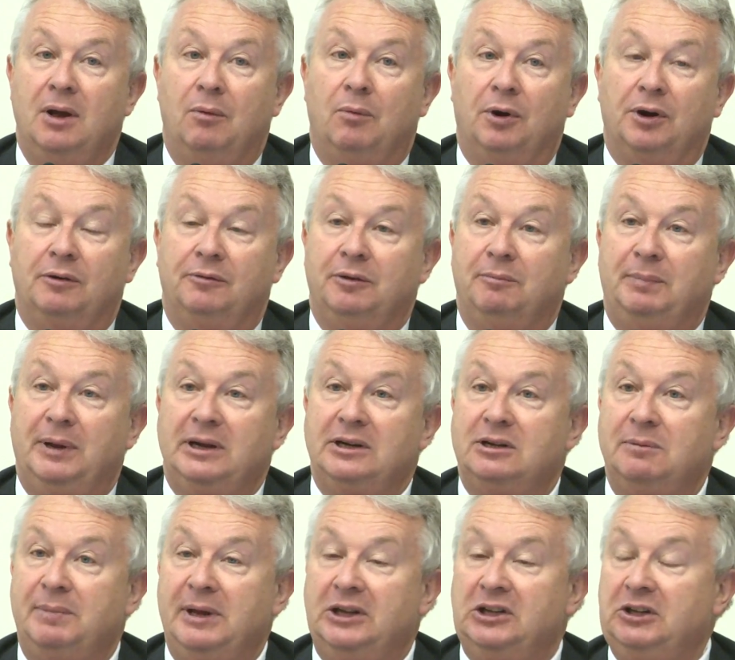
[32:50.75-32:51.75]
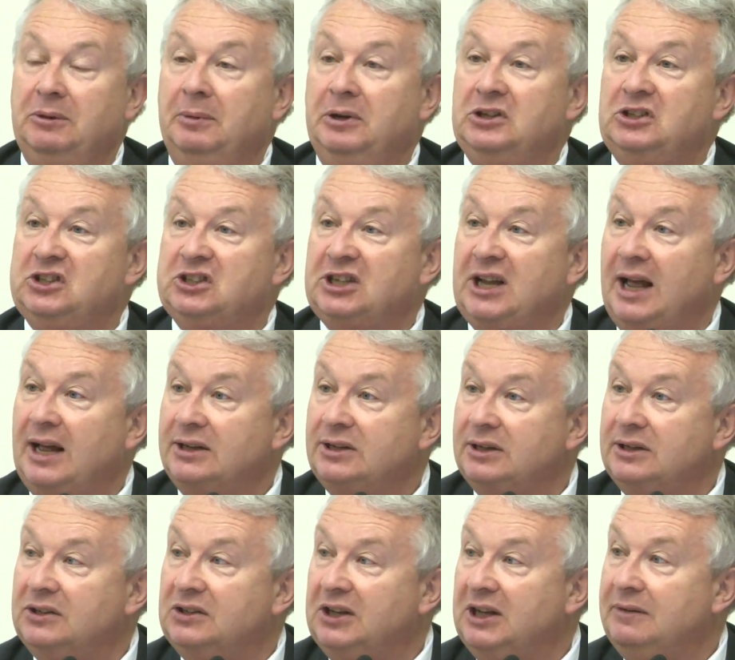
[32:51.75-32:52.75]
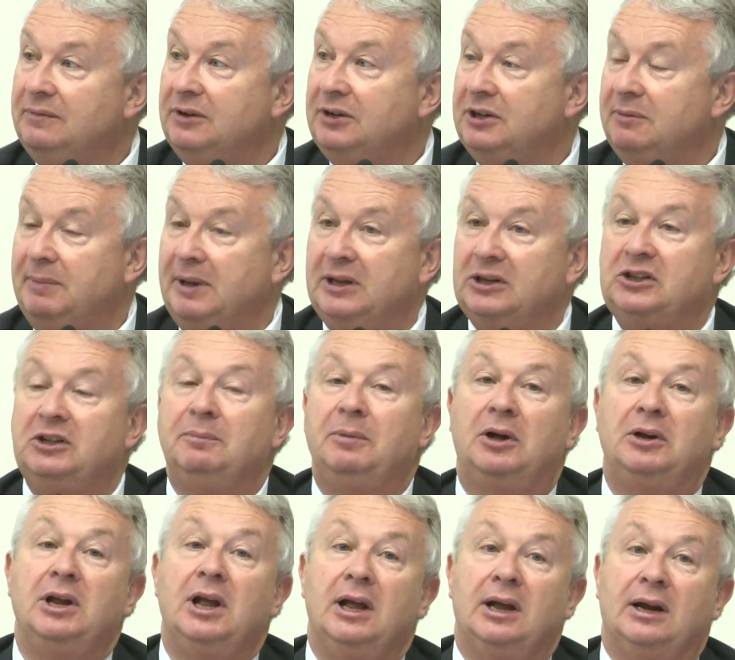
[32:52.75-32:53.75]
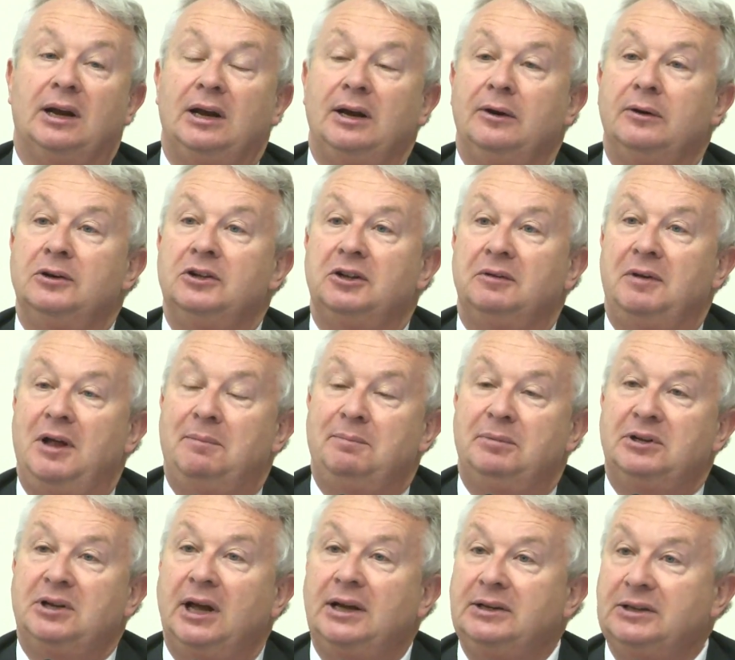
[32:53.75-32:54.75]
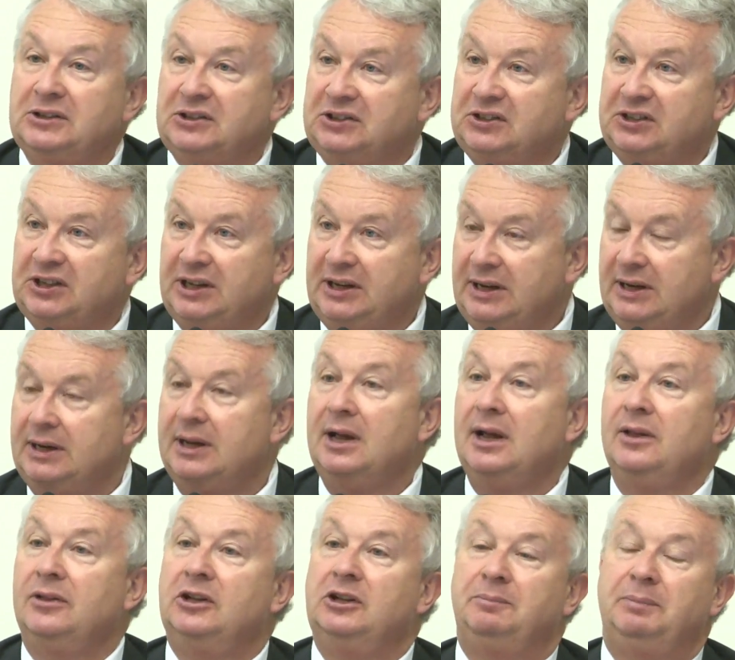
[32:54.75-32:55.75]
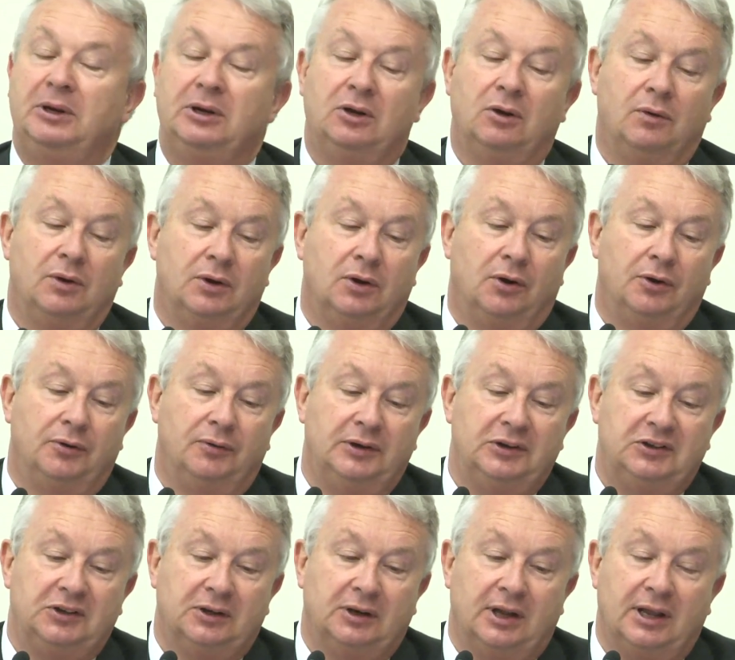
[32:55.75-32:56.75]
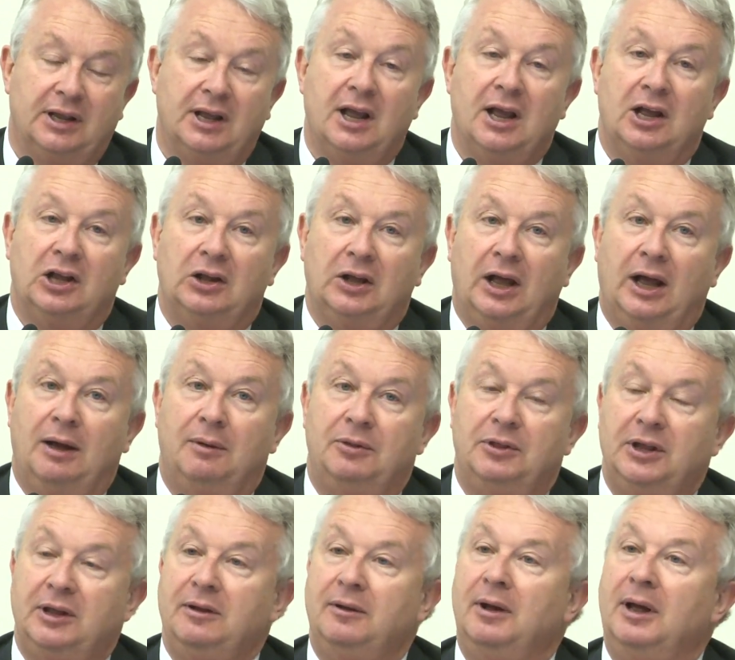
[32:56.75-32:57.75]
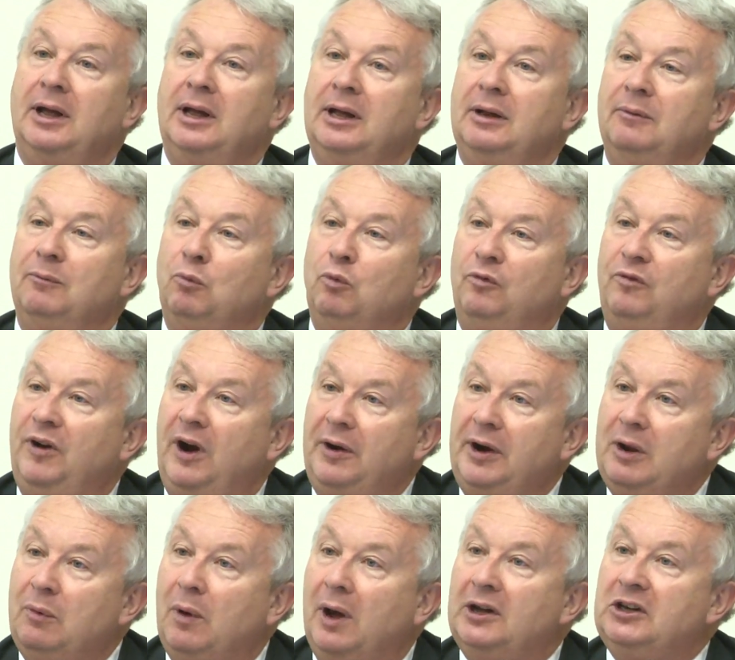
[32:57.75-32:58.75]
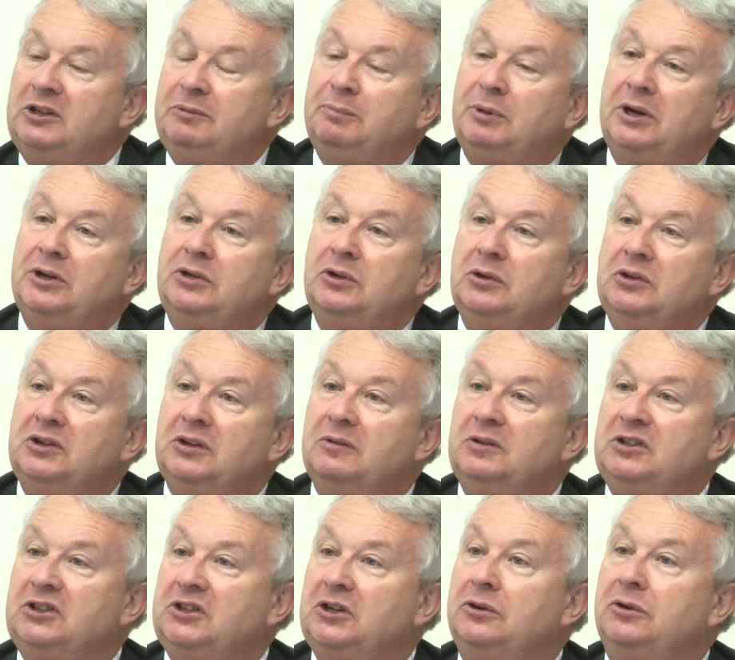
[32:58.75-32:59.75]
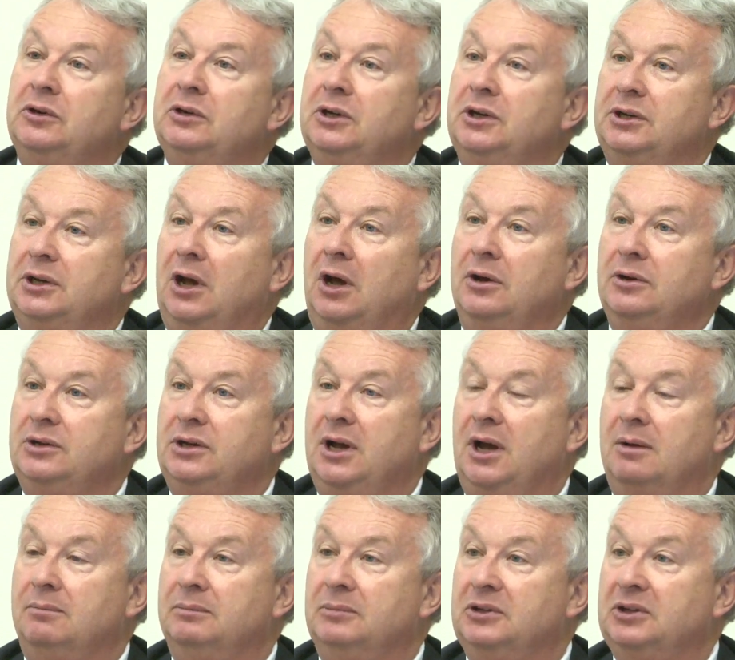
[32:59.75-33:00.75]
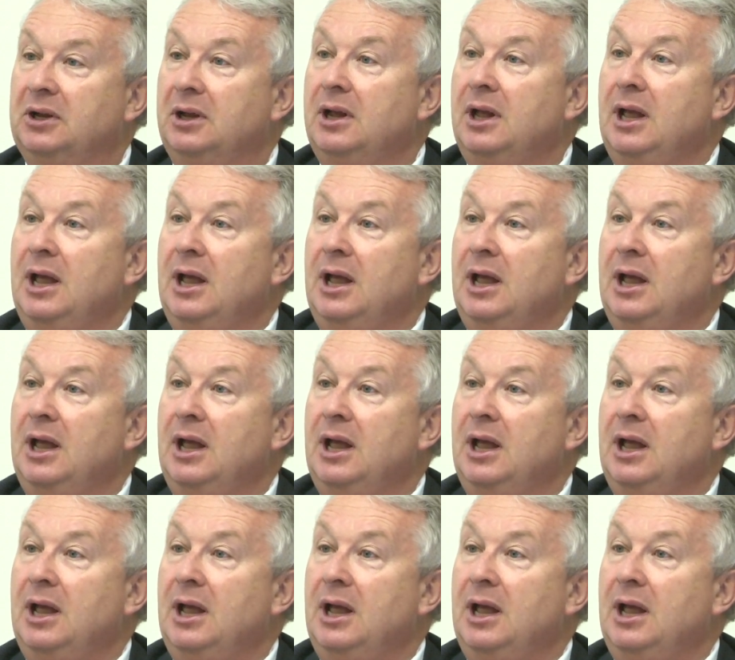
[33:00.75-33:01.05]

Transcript: One of the big debates about statins, even debates about clearance of hepatitis C that's been going on recently, the very widespread use of surrogate outcomes.